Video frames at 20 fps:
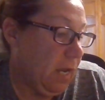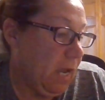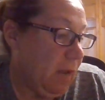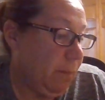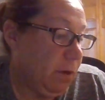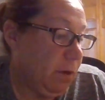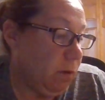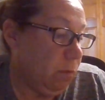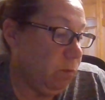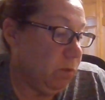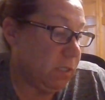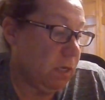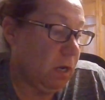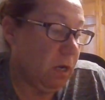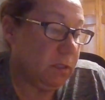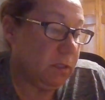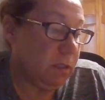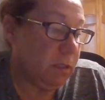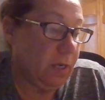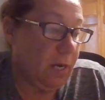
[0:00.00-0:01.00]
Emma was
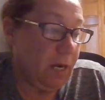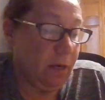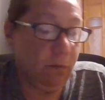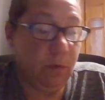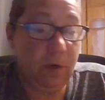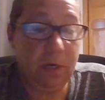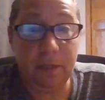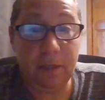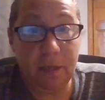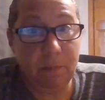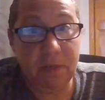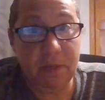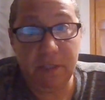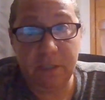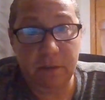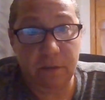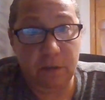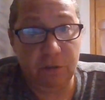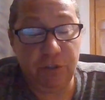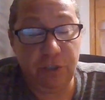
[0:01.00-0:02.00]
also not aware that
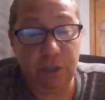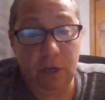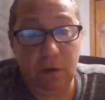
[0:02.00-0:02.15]
Mr.